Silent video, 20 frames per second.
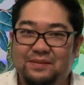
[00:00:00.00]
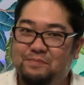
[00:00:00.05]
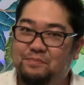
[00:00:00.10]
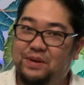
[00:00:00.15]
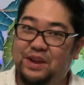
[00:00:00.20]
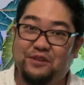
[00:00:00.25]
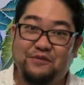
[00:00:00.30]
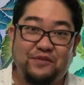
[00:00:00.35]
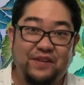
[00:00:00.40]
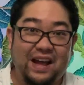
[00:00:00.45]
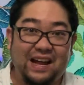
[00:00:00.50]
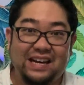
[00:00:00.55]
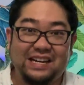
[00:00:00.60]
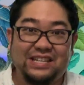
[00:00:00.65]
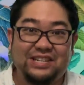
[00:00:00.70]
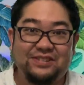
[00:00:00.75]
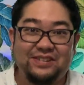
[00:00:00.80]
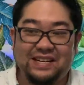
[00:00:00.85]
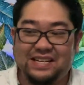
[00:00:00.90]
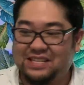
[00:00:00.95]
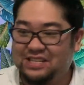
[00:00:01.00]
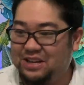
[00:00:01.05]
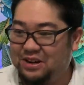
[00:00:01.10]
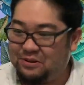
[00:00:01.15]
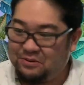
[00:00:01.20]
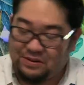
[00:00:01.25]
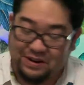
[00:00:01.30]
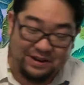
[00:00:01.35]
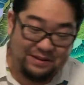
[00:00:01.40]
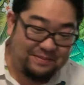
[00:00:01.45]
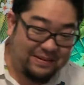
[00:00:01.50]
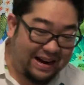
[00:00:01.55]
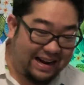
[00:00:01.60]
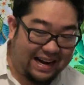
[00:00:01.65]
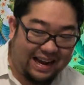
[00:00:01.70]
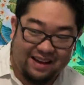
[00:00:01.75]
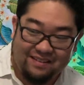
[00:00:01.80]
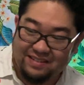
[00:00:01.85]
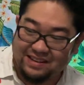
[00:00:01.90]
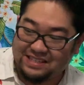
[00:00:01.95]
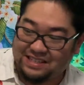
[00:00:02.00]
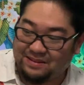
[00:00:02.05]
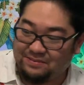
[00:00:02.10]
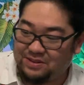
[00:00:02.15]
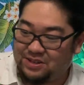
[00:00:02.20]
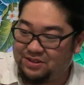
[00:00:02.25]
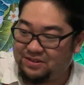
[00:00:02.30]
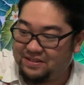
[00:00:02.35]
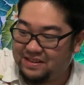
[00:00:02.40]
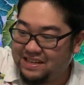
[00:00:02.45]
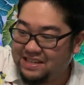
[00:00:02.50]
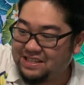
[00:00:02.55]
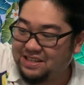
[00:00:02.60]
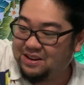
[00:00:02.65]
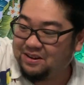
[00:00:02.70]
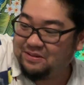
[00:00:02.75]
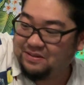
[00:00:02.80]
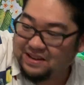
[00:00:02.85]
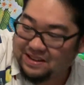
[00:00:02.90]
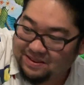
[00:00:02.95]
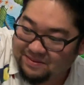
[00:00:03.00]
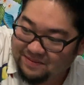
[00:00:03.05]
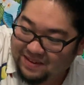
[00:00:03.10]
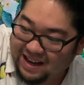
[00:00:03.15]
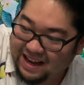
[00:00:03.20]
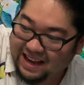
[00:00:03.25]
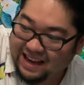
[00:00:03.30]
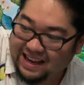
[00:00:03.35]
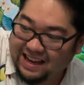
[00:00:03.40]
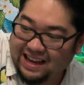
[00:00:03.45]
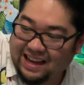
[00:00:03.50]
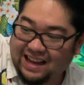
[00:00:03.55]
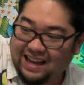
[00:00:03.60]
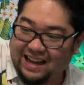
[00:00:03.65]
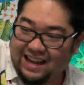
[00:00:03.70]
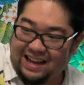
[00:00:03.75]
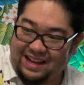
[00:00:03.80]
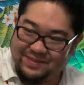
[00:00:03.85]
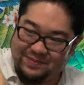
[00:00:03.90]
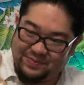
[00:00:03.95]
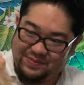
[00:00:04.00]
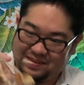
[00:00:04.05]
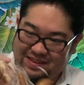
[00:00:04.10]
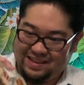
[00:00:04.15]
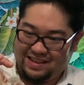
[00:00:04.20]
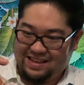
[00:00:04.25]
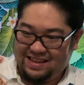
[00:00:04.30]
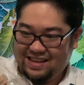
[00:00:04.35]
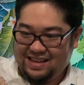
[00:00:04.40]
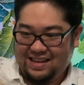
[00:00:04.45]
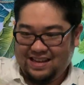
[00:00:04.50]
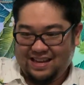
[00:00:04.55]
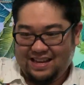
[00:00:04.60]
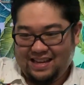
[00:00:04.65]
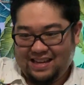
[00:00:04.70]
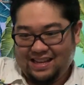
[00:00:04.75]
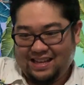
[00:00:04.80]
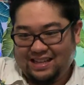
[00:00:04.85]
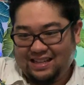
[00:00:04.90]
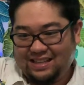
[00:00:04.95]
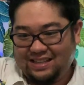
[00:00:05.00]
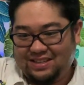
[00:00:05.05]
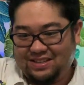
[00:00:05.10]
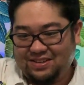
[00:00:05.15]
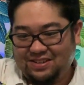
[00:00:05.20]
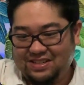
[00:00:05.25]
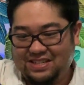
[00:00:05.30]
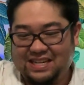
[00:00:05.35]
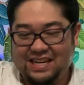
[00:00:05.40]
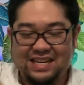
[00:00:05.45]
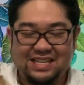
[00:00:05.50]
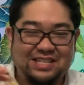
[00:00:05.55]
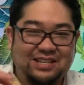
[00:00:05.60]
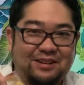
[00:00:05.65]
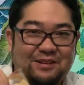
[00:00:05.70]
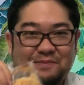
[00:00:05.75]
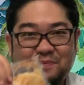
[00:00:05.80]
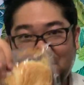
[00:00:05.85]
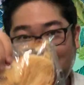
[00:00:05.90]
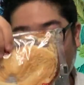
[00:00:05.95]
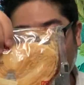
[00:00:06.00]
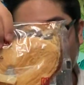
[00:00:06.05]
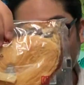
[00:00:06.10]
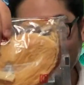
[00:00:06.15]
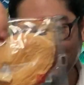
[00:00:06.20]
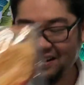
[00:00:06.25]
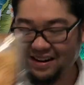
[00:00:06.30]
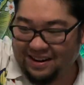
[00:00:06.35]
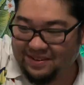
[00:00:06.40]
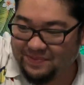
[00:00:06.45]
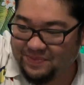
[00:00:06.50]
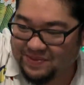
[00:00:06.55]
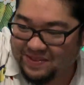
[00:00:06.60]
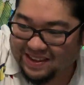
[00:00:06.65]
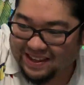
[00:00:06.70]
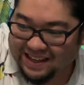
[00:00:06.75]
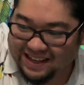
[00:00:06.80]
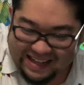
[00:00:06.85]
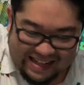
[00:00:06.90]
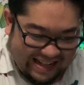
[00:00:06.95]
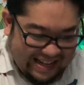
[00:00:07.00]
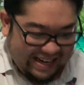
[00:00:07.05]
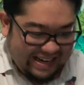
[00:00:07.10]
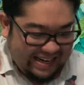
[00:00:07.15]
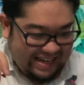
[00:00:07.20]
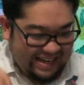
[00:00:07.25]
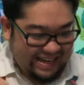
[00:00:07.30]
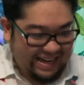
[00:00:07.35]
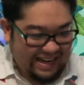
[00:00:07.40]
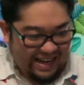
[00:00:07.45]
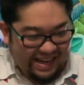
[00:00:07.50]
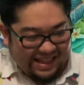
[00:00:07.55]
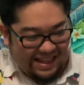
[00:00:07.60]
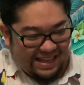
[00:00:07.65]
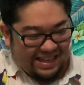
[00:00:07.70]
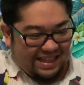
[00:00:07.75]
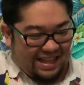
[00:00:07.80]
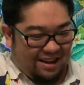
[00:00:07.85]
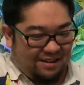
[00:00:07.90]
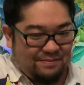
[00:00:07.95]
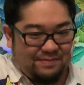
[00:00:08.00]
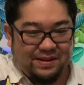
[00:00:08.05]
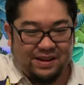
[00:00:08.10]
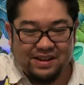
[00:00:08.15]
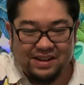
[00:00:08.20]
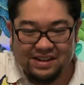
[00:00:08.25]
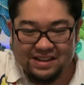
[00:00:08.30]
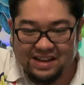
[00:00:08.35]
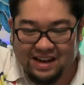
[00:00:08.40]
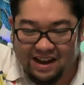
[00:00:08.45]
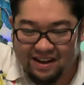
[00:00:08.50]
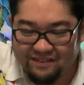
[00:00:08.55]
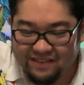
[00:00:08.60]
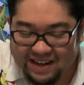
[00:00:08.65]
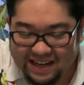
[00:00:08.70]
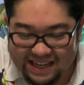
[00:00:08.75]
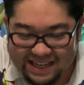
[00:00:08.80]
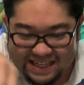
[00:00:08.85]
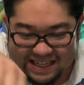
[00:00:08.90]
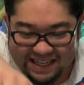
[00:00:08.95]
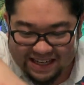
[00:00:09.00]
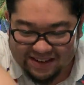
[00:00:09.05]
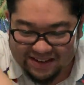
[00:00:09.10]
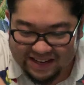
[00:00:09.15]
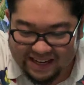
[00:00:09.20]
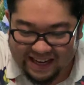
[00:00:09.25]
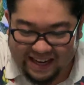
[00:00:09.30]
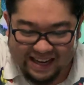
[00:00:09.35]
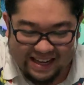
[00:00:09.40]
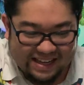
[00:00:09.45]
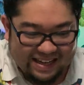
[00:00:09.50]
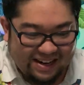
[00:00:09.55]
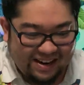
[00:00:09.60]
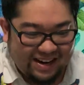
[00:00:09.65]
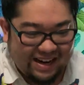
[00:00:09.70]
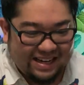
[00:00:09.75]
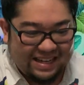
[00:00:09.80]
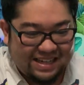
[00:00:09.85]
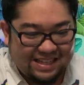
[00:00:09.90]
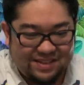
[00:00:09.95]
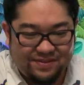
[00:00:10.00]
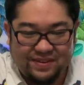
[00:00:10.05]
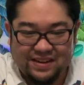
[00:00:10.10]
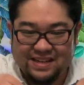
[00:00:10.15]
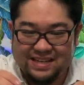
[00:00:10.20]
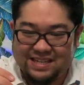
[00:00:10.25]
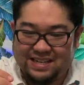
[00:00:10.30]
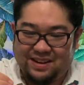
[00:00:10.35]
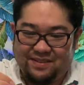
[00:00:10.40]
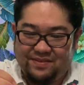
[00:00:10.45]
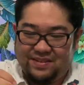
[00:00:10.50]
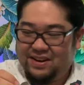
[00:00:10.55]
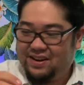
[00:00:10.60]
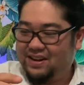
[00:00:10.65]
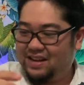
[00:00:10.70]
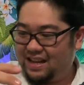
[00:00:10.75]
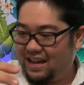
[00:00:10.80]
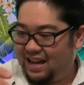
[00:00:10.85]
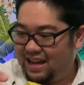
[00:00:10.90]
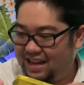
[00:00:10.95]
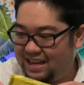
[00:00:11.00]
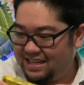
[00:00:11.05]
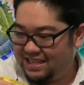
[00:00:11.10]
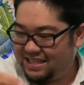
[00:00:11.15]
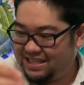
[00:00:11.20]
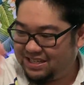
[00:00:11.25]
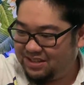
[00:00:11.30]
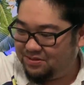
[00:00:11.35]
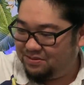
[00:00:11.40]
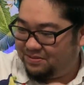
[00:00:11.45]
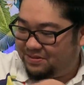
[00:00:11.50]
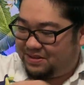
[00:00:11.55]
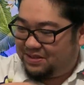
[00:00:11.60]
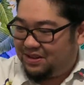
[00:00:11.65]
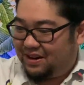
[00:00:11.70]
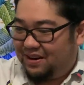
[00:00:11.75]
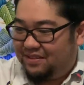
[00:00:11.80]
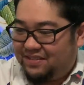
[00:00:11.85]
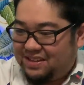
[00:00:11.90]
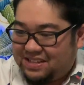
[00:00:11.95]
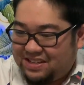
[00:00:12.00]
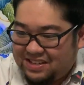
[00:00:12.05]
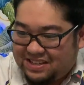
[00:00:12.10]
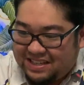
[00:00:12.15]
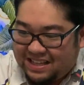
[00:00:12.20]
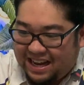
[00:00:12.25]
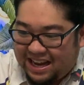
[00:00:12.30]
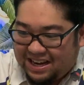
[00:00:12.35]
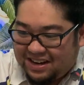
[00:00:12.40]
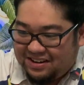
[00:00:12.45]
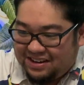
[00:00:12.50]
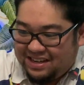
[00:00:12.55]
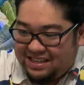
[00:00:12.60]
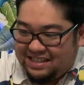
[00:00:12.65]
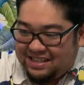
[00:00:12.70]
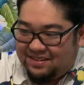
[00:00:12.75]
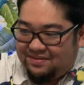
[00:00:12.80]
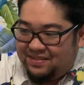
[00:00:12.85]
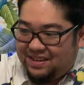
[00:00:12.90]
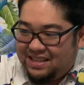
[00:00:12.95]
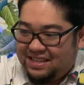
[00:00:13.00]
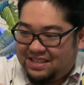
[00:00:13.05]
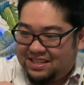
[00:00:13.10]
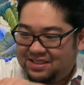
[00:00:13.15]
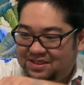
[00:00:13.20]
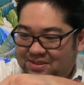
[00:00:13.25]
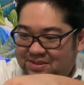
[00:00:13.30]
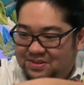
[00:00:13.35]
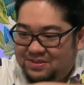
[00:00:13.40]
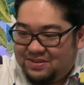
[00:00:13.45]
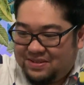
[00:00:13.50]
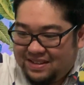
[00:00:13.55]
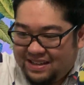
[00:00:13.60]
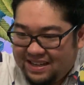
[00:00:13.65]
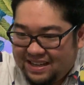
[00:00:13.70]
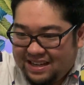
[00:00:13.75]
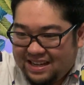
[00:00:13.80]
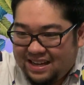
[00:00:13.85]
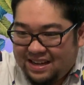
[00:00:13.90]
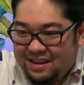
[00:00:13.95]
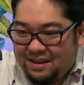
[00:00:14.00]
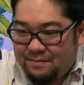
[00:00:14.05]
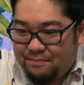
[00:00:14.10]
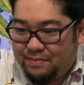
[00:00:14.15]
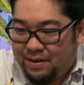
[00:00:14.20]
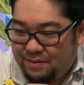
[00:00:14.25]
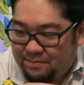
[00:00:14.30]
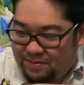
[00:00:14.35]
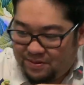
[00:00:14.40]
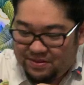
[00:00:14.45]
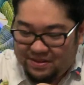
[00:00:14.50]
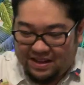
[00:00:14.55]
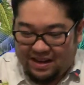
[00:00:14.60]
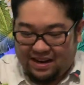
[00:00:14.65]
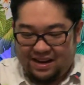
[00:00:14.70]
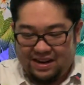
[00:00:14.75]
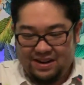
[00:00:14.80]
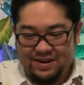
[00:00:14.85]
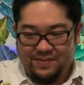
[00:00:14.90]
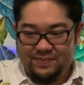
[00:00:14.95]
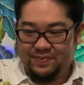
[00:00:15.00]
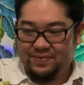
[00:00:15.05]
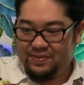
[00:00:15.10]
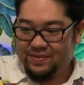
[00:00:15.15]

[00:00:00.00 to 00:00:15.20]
Big fan of chorizo. Wouldn't mind having some chorizo with my uh, Dulcesol Palmera. Uh, I think that would be a good combination. Okay, all right, let's finish up here, guys. Oops, sorry, Mr. Snack Crate. Didn't mean to bump you there.